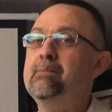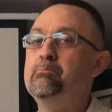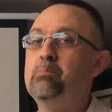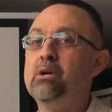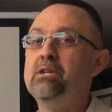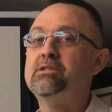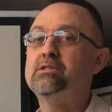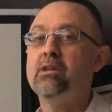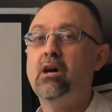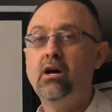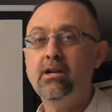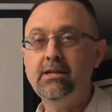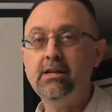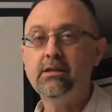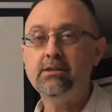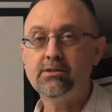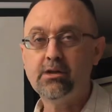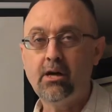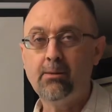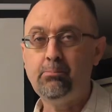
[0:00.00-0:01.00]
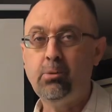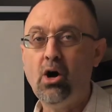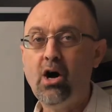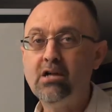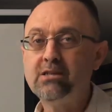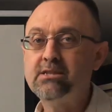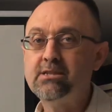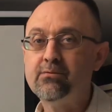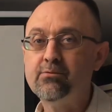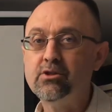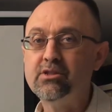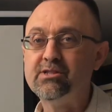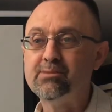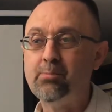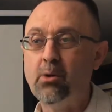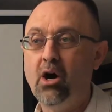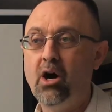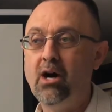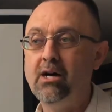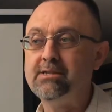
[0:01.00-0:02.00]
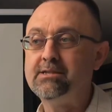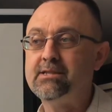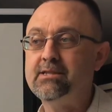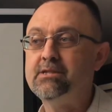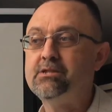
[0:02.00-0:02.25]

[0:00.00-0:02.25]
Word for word: but it's not it's not a positive response.